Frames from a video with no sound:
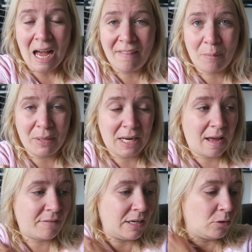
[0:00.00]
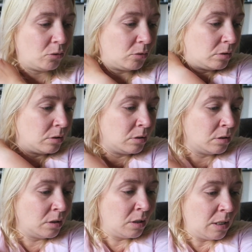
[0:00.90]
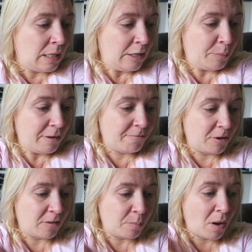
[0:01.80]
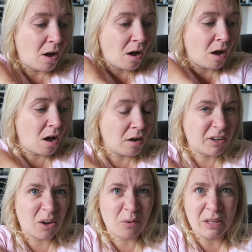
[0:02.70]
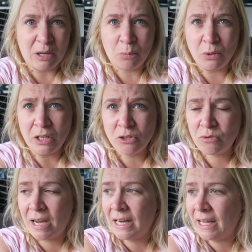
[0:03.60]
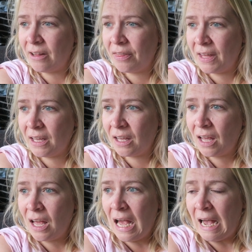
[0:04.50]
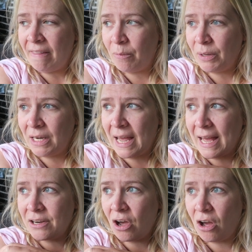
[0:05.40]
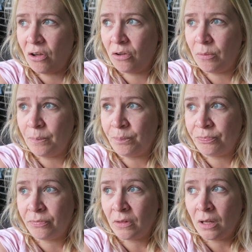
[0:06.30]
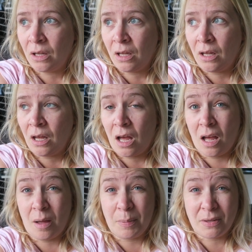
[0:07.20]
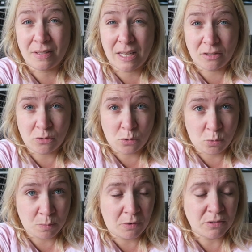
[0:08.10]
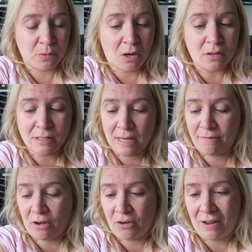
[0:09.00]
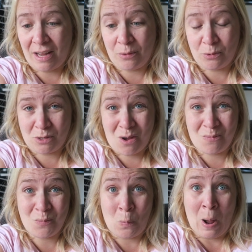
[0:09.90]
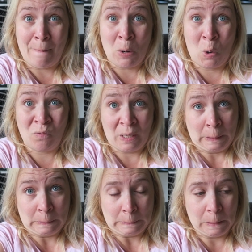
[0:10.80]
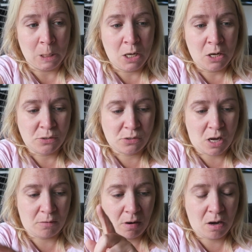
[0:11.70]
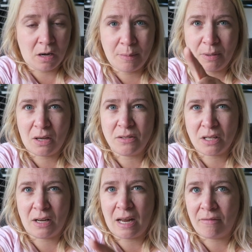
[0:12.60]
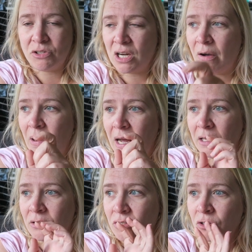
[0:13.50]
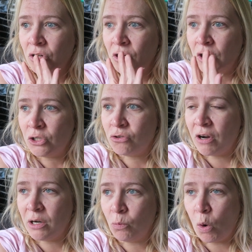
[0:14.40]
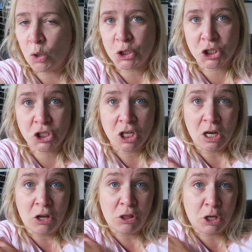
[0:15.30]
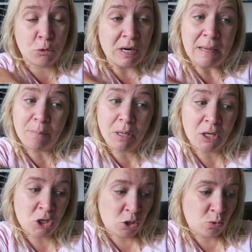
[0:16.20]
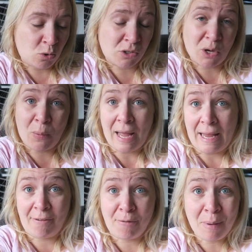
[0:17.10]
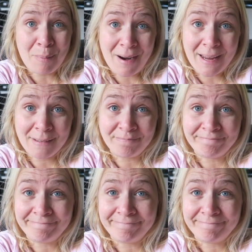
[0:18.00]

and then we're going to have a little little bit of fun on the park, go on the little woodland trail again I think and then we're going to head home uh, because the kids got school tomorrow so we can't stay far night and also we're moving. So I'm going to go and have a shower and try and wash the grim news away from my brain.